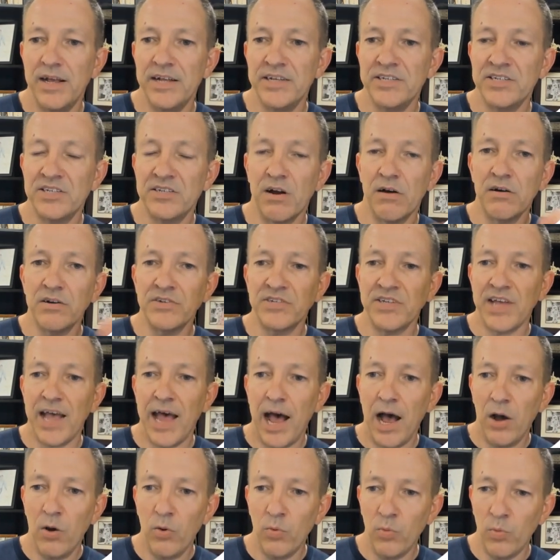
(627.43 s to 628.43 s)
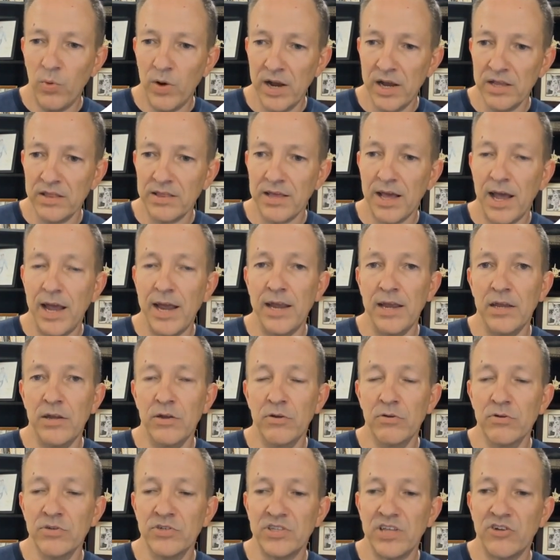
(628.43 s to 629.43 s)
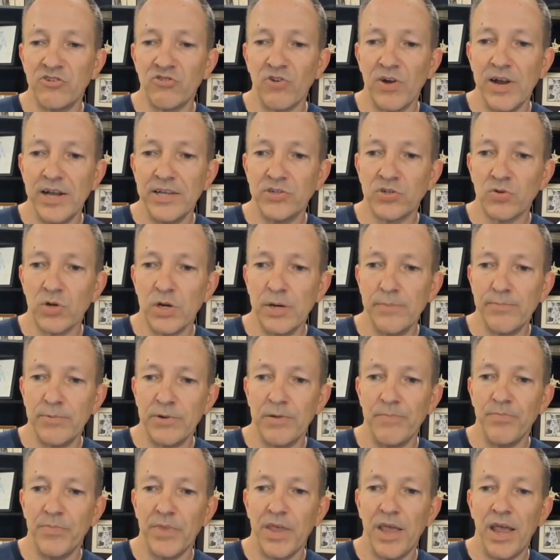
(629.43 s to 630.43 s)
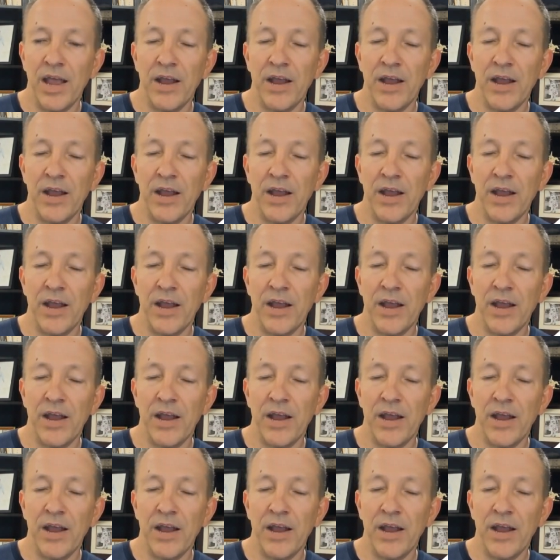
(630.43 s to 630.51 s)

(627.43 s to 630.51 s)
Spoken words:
It starts out with, I use the transcript,